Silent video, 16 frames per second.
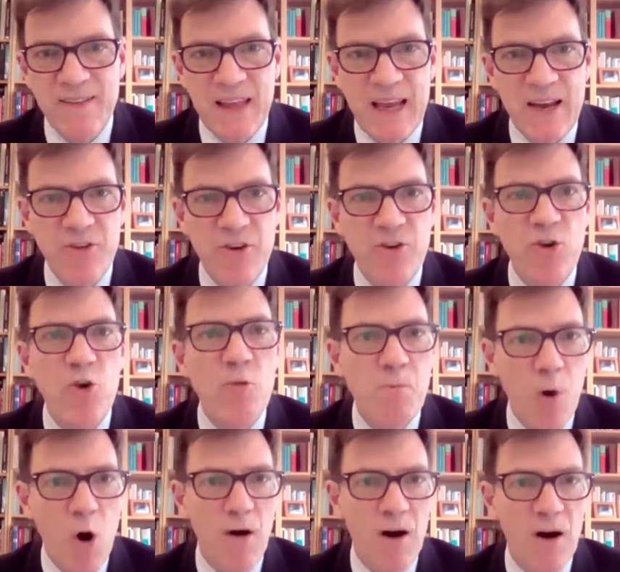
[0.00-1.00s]
they should do
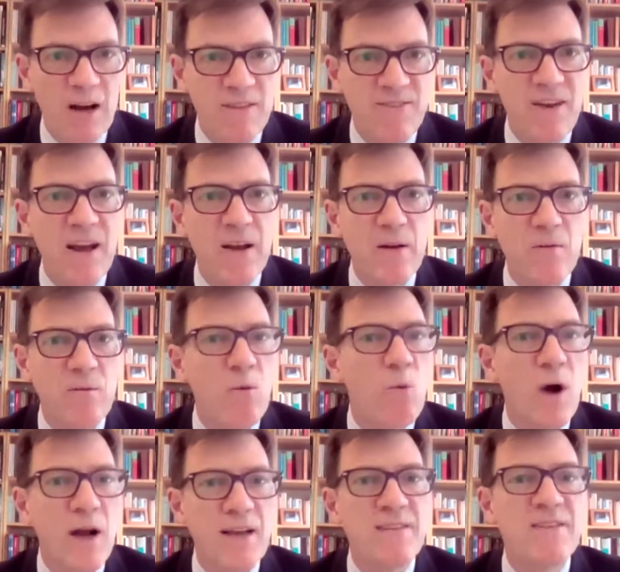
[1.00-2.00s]
more of, and
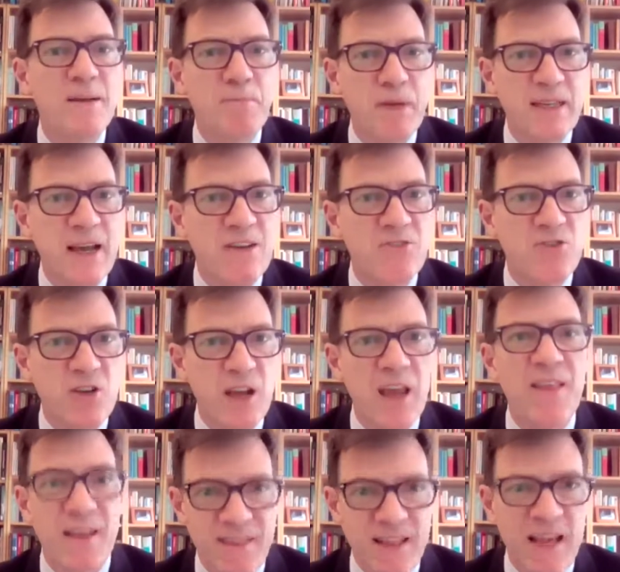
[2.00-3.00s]
what is it
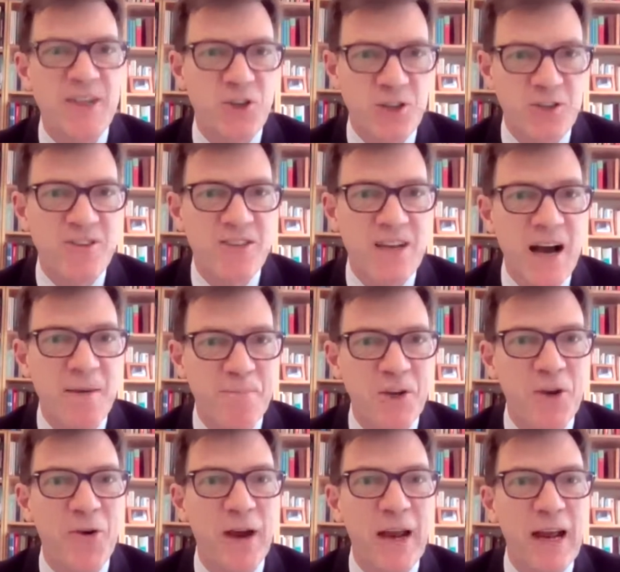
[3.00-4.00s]
potentially that they should stop
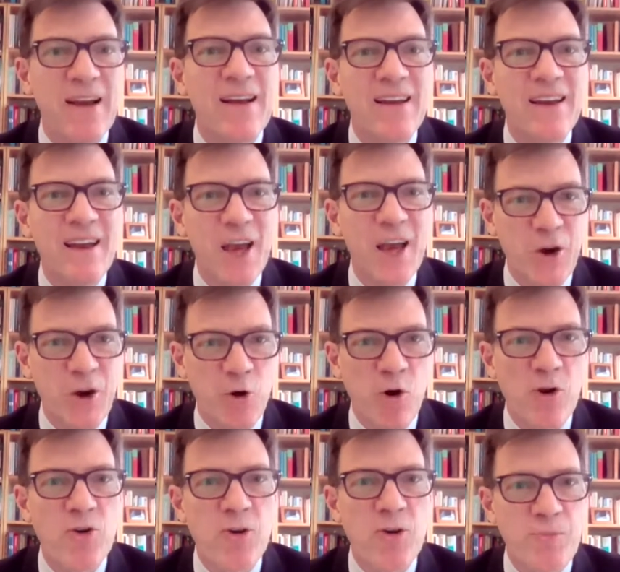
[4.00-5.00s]
doing in
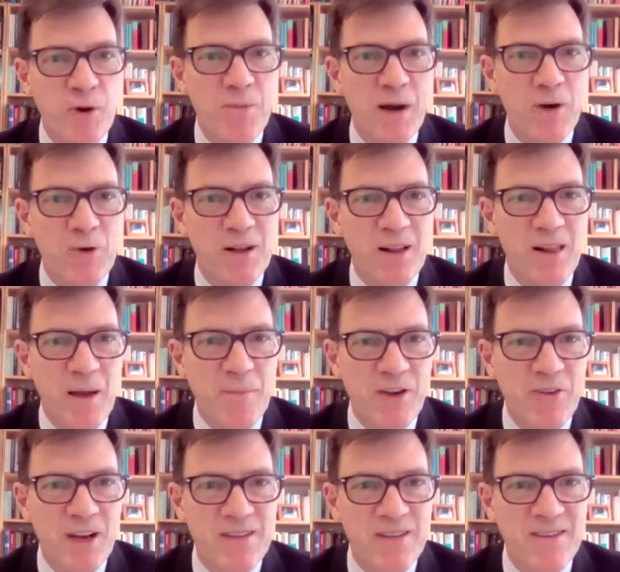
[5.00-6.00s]
order to promote climate
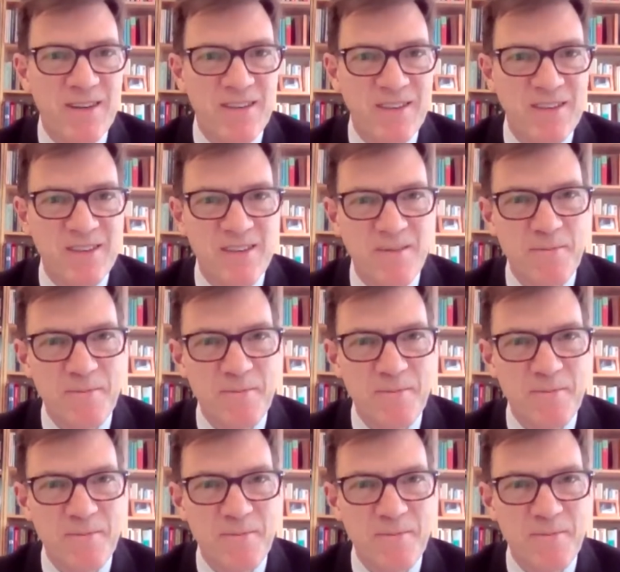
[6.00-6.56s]
justice?